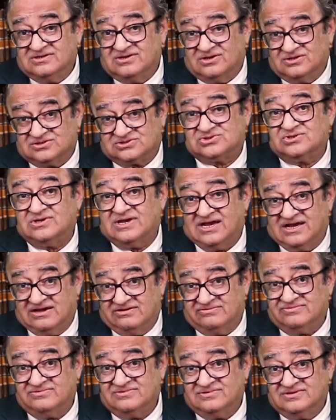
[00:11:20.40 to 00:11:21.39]
also
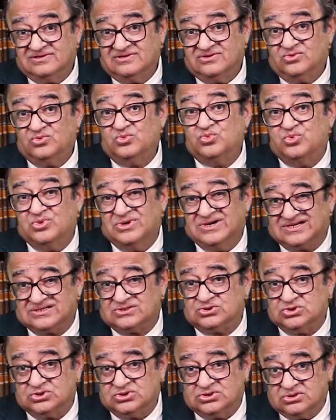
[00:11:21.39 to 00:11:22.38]
have work
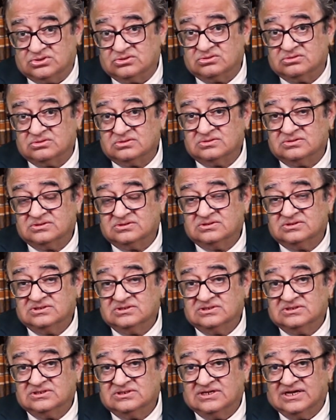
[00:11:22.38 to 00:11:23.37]
to do
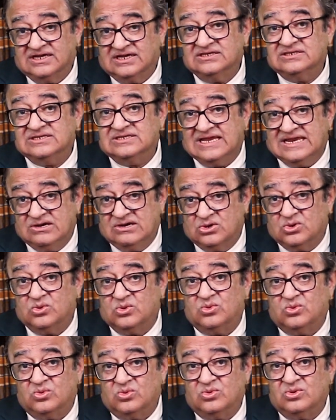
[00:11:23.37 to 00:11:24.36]
and they
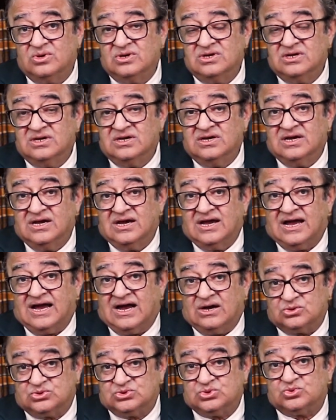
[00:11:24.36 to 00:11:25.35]
know
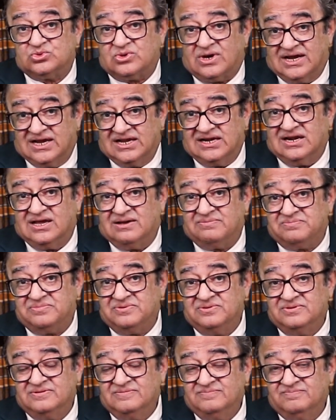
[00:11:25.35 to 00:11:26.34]
how to rile up.
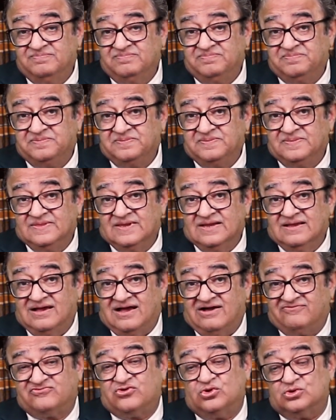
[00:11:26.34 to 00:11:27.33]

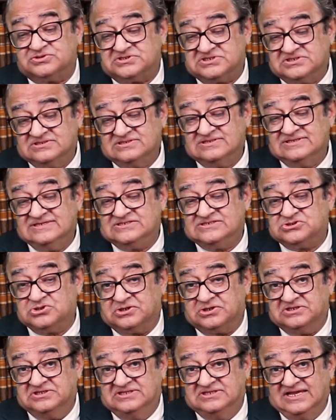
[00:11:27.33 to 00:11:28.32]
Of course, it's
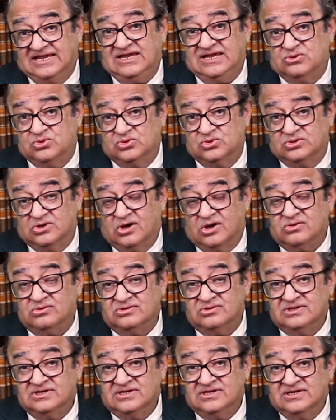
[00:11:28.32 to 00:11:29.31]
not they who
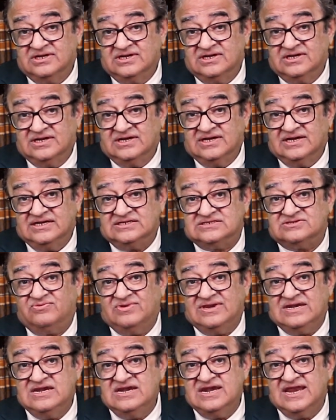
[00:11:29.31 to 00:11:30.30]
know, it's the
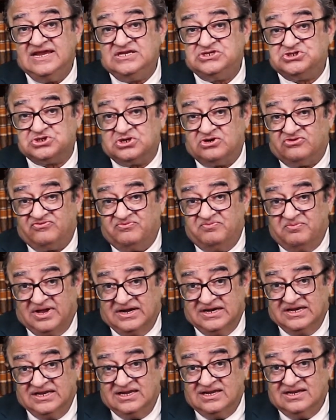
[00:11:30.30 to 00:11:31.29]
very nature of
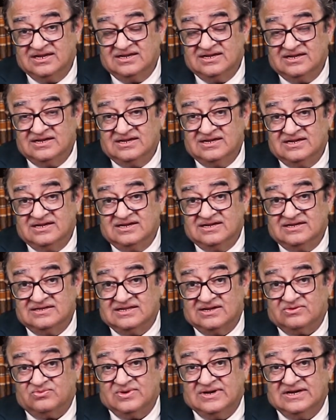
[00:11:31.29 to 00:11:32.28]
money
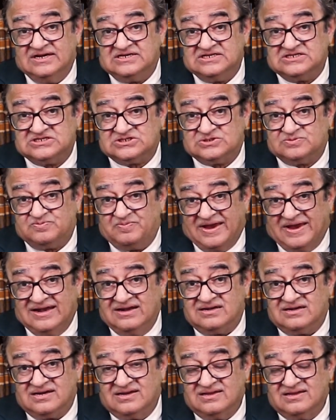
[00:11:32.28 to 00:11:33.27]
that when it is
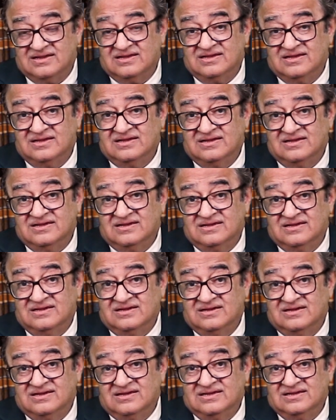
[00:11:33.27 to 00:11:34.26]
spent,
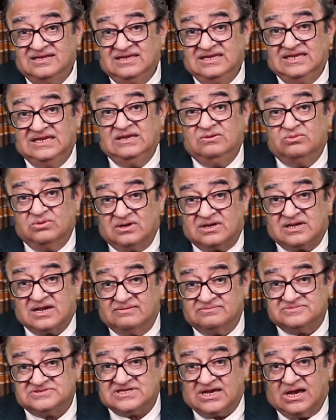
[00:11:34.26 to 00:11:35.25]
evil
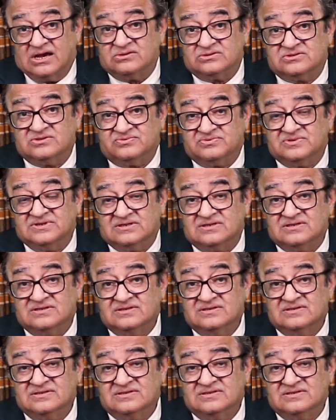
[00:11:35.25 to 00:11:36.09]
comes out of it.